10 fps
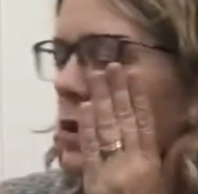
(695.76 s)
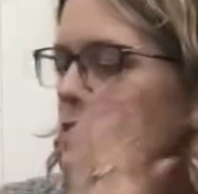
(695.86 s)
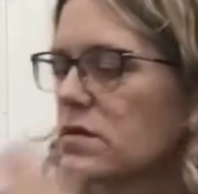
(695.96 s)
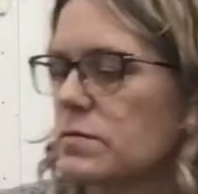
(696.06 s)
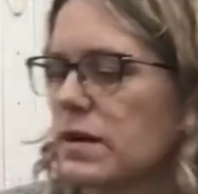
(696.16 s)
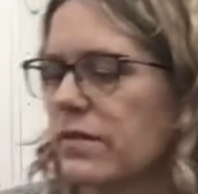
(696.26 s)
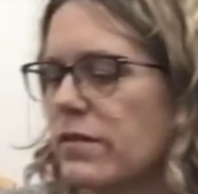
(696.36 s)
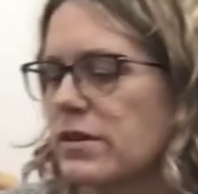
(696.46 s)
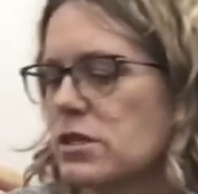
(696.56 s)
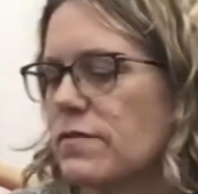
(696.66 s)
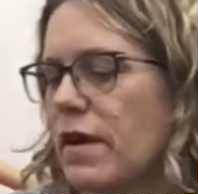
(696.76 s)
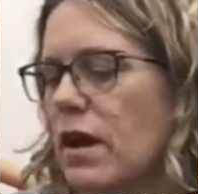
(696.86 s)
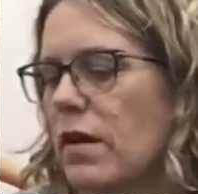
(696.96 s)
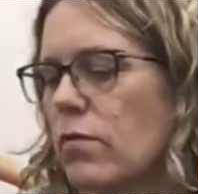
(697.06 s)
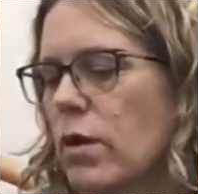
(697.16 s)
also has a bit of a vintage
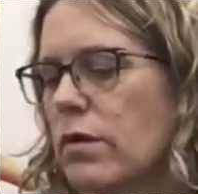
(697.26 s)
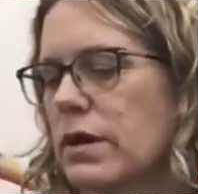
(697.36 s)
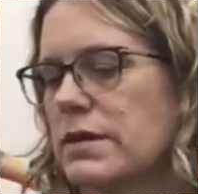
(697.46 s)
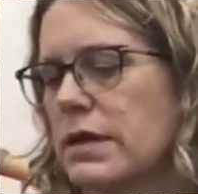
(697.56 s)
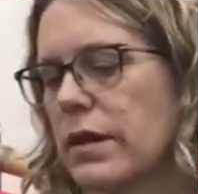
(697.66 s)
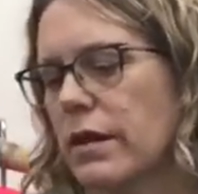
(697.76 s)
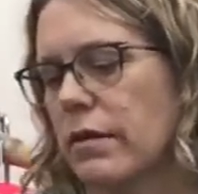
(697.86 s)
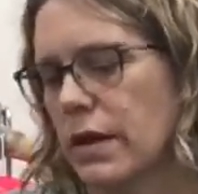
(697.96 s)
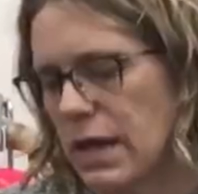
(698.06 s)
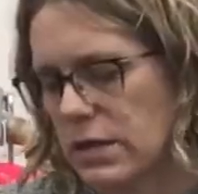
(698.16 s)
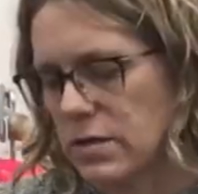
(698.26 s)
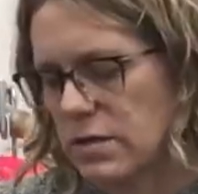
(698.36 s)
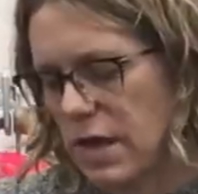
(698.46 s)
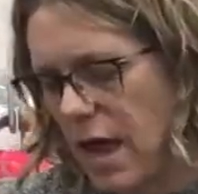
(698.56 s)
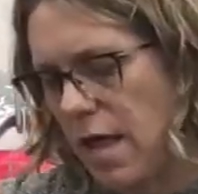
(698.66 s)
vibe. Wear it and declare it.
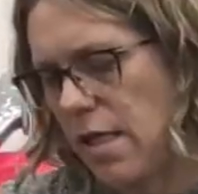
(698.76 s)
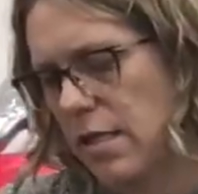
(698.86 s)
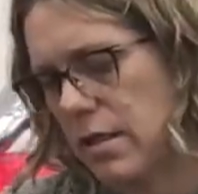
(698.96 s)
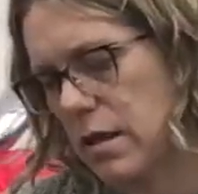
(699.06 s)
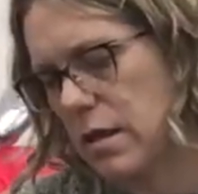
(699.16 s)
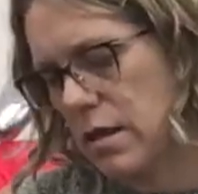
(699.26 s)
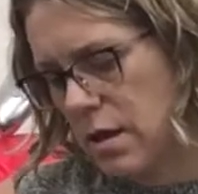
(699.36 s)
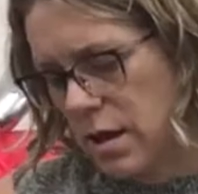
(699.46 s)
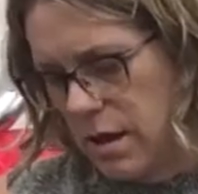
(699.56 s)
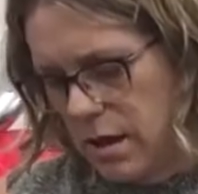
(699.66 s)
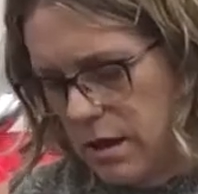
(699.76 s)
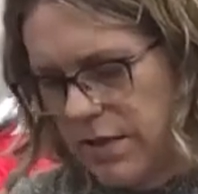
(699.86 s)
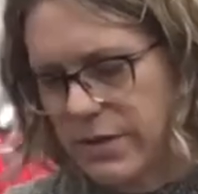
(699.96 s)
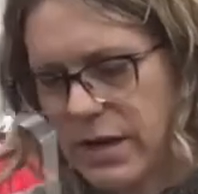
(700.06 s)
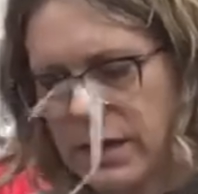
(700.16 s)
XL,
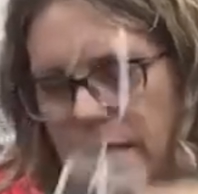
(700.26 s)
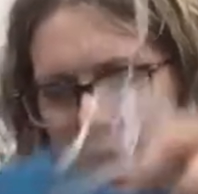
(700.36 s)
11.99.